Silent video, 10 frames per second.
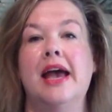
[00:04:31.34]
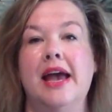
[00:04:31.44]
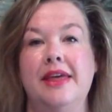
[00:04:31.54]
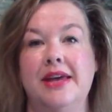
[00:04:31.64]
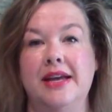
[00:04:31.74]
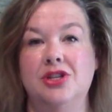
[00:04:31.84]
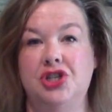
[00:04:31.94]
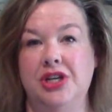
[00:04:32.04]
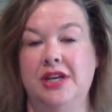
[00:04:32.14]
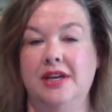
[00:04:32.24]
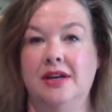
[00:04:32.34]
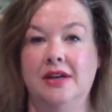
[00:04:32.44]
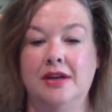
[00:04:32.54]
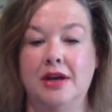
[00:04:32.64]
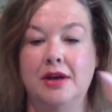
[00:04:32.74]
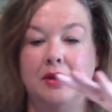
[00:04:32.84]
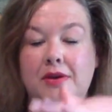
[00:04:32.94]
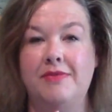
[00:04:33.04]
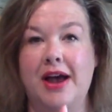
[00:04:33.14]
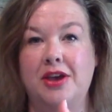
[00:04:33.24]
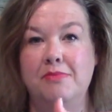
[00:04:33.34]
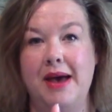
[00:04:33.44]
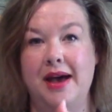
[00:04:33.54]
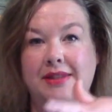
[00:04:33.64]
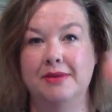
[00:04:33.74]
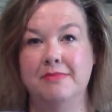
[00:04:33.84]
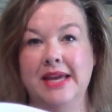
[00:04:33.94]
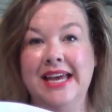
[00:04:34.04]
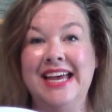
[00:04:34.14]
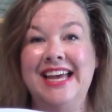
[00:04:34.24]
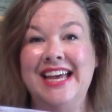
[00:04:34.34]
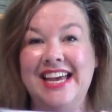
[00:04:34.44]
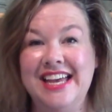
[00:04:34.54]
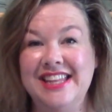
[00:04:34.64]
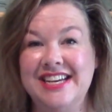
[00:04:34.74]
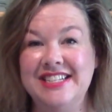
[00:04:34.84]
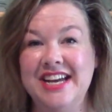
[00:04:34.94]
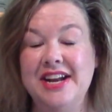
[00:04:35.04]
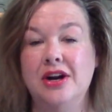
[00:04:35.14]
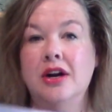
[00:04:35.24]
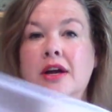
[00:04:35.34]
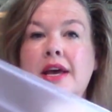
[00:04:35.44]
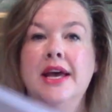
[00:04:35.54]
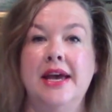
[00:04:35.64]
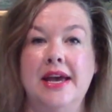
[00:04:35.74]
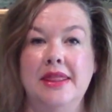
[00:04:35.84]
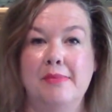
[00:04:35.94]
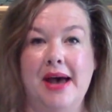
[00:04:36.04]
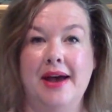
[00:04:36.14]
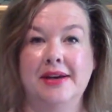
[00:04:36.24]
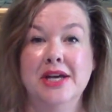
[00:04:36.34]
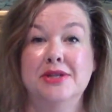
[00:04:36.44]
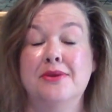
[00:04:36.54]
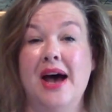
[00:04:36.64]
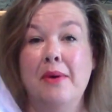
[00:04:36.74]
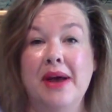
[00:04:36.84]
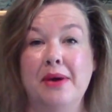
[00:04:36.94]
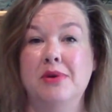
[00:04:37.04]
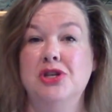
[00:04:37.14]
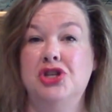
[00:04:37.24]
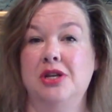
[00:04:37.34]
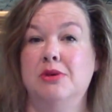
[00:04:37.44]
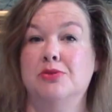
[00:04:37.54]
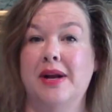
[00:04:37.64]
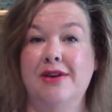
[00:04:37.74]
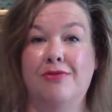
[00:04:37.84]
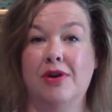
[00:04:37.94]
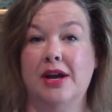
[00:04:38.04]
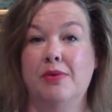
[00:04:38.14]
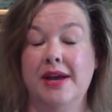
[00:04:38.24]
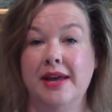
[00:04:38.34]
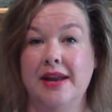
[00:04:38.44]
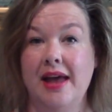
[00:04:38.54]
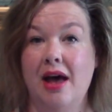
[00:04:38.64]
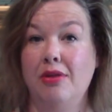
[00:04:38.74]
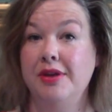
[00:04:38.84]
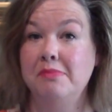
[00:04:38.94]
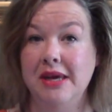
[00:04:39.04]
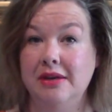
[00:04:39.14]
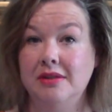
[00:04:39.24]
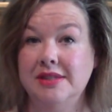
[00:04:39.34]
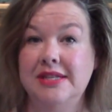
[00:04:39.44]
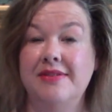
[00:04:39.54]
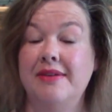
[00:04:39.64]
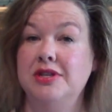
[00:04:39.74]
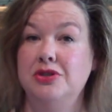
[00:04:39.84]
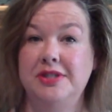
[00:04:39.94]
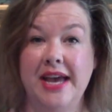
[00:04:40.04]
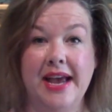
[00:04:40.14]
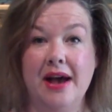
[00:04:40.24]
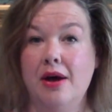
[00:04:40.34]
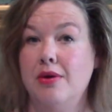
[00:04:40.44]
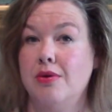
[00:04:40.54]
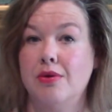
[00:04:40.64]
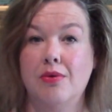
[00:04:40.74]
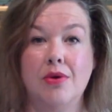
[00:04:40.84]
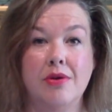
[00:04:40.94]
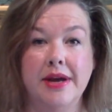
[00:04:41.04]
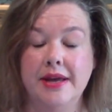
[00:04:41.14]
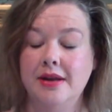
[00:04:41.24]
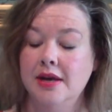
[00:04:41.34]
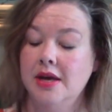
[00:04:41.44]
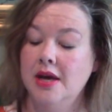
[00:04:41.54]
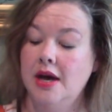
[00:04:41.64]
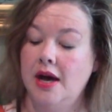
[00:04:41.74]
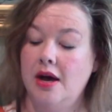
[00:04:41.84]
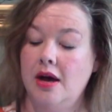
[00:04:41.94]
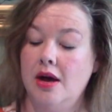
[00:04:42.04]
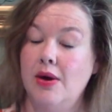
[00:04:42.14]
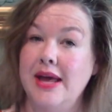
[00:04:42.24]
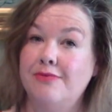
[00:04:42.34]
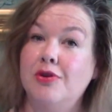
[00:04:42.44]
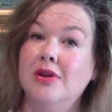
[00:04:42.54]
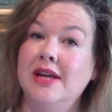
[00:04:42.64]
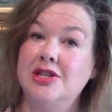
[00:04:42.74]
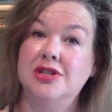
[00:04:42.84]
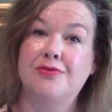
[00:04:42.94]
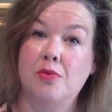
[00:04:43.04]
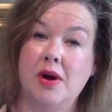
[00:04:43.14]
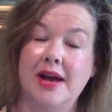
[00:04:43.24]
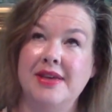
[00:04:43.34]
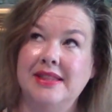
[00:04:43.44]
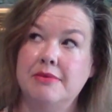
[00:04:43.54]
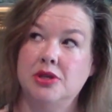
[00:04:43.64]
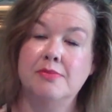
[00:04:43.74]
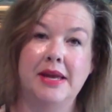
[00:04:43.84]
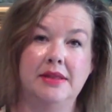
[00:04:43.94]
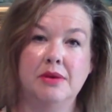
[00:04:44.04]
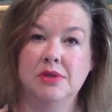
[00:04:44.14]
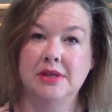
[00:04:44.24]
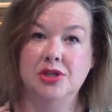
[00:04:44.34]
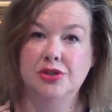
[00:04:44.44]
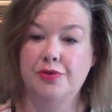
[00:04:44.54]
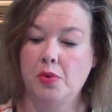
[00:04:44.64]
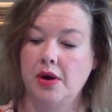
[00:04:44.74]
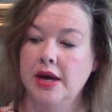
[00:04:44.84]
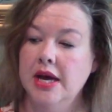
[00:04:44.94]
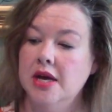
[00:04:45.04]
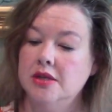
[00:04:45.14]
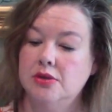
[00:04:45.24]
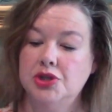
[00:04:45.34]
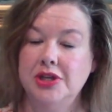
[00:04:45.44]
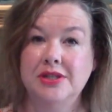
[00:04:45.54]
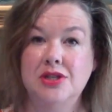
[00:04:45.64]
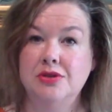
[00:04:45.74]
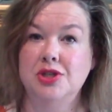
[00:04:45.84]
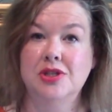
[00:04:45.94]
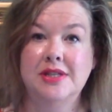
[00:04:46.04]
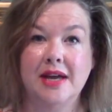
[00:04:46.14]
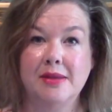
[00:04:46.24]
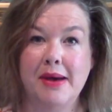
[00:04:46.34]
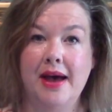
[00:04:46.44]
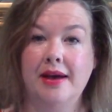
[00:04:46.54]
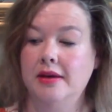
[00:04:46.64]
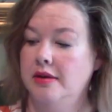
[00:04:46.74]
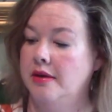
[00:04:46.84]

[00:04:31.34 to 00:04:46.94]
and then she vacuum packed them in the container in the bag. So that way, when she was ready for a quick and healthy meal, instead of having to do takeout or order in, and for her lunches for work. I think that was her main thing, was lunches for work. So all she has to do is just cut the bag,